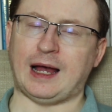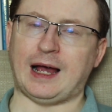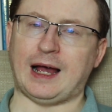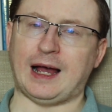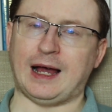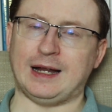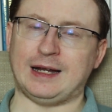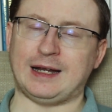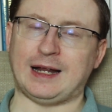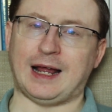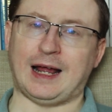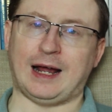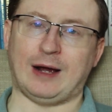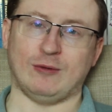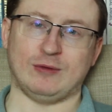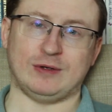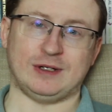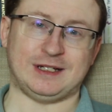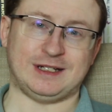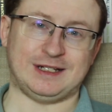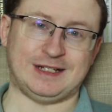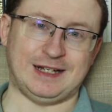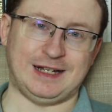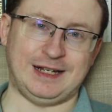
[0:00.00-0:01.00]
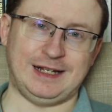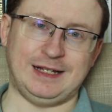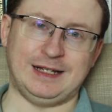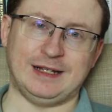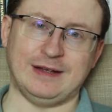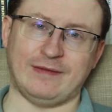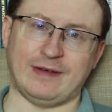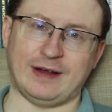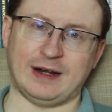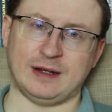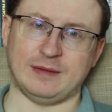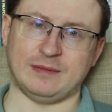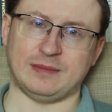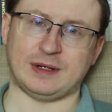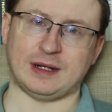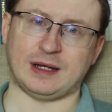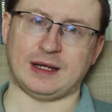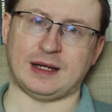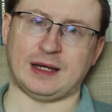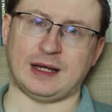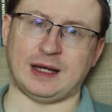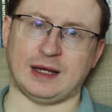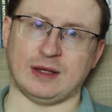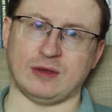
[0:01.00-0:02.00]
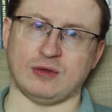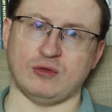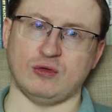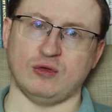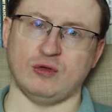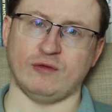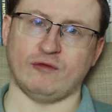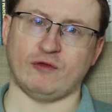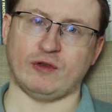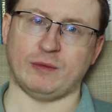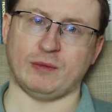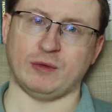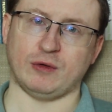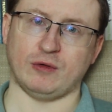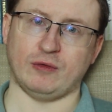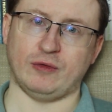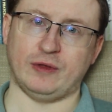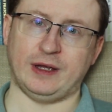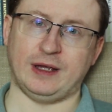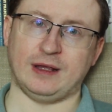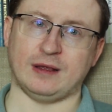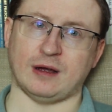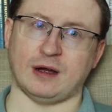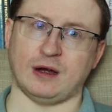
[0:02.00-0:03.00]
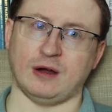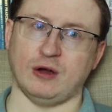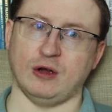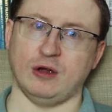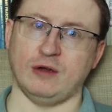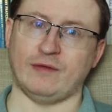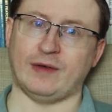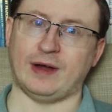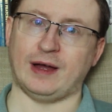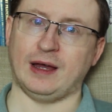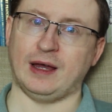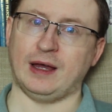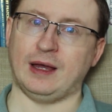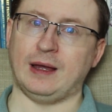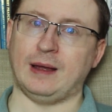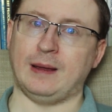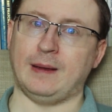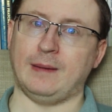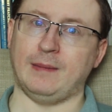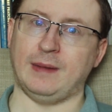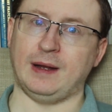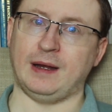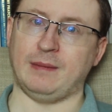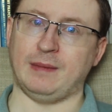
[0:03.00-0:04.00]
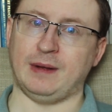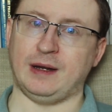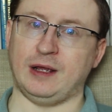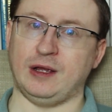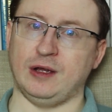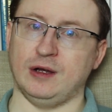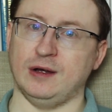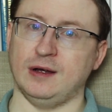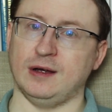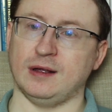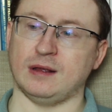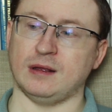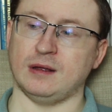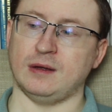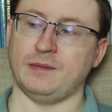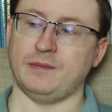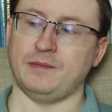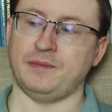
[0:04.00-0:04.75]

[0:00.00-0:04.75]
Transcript: and how she developed as an author, because these are over many, many years.